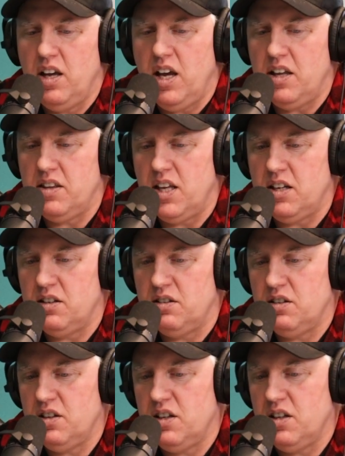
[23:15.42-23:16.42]
and
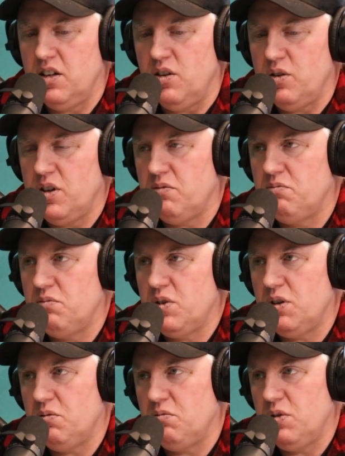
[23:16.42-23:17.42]
then
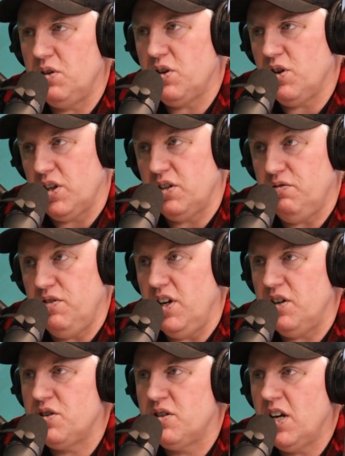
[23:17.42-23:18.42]
you cook the
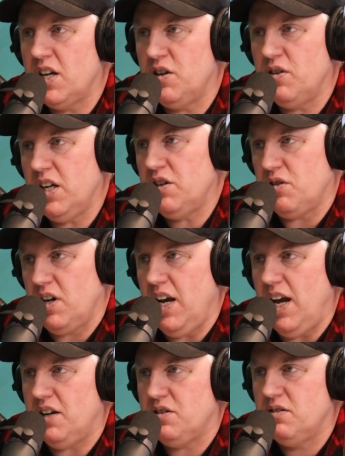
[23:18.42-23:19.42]
fish and you eat your
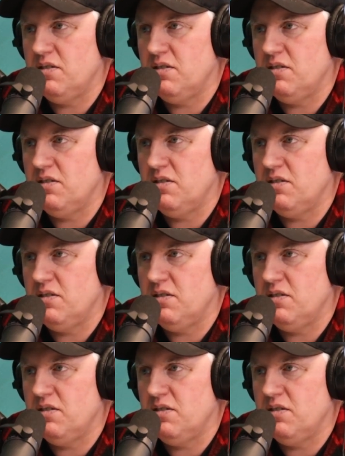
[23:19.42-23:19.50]
catch.